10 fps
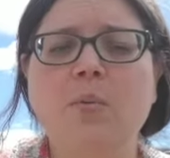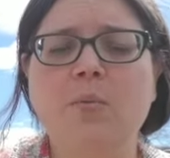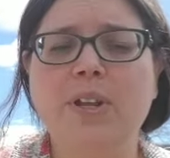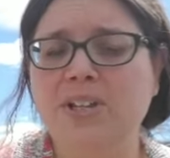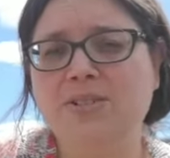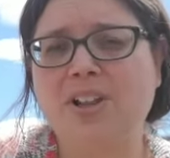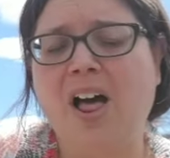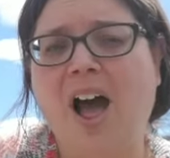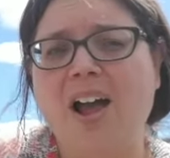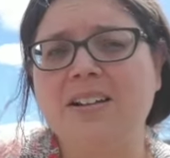We use
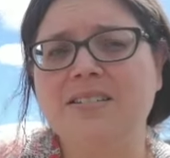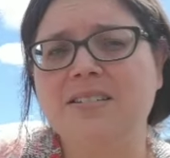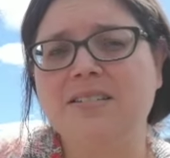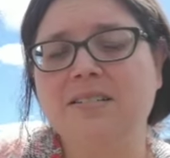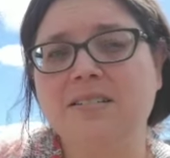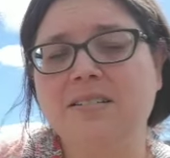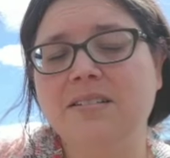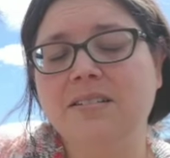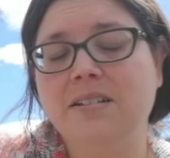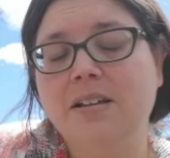clocks,
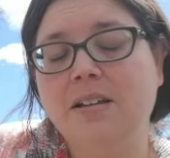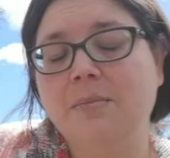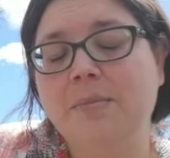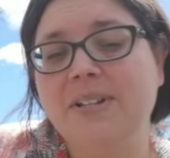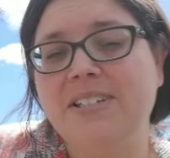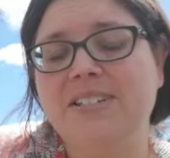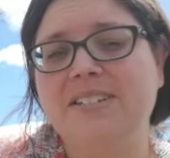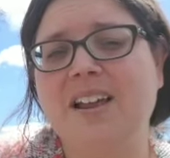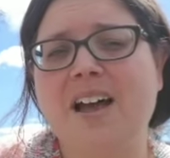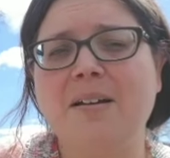but
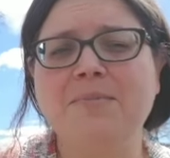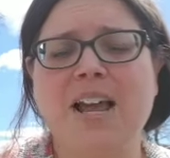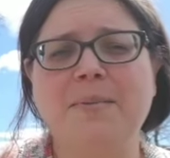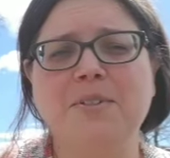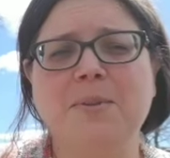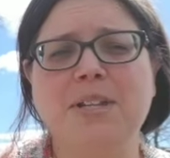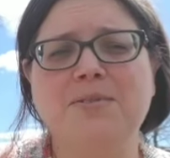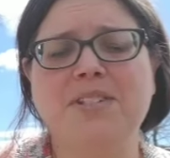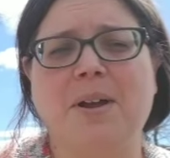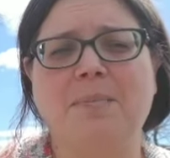sometimes we use
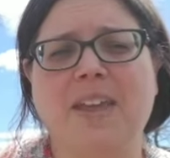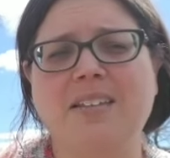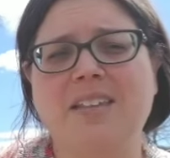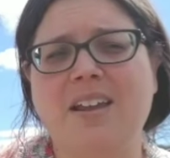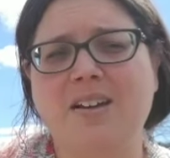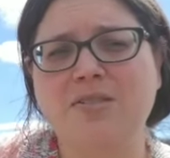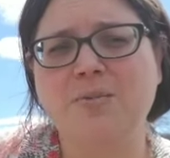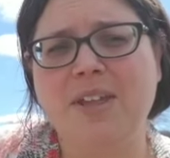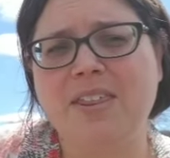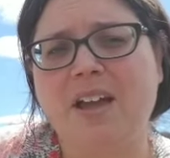something that goes
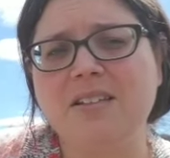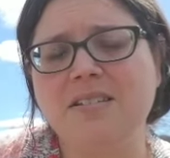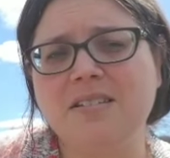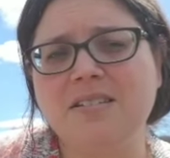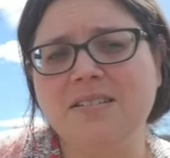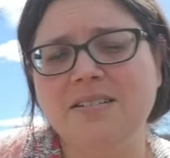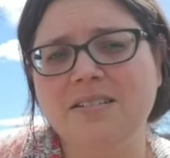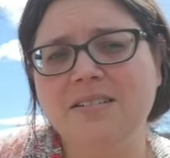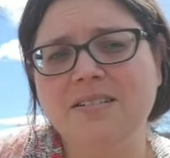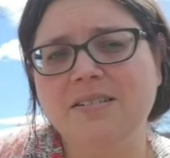with us,
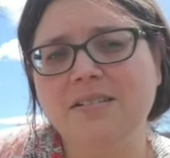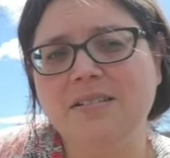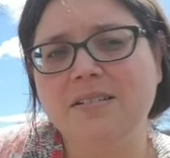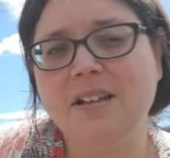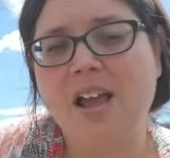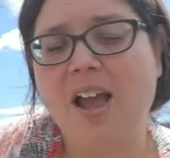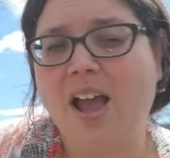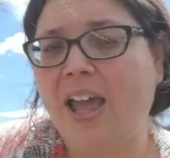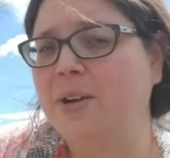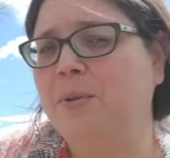
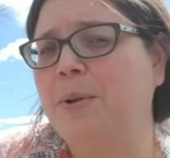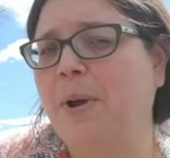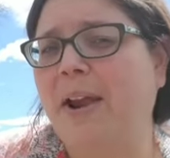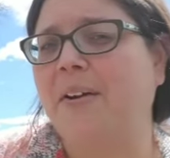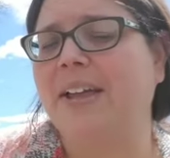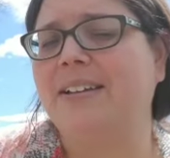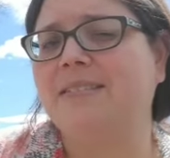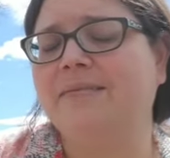and we wear it